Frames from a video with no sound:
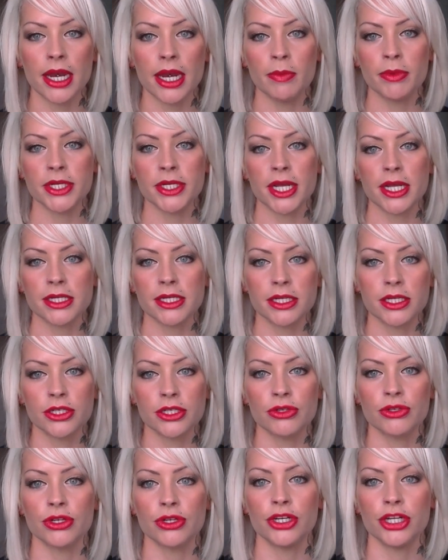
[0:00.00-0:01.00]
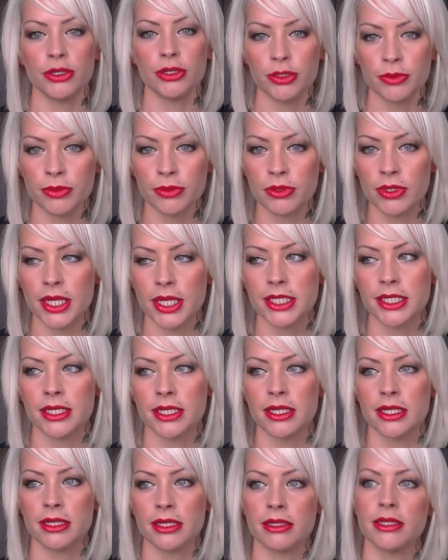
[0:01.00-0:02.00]
anybody else that's sort of new to all this
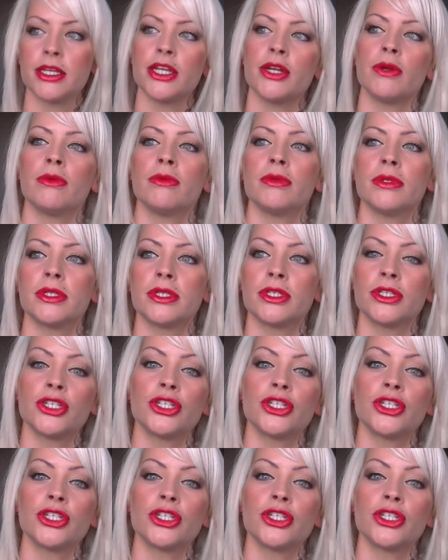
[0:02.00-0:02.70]
and, you know,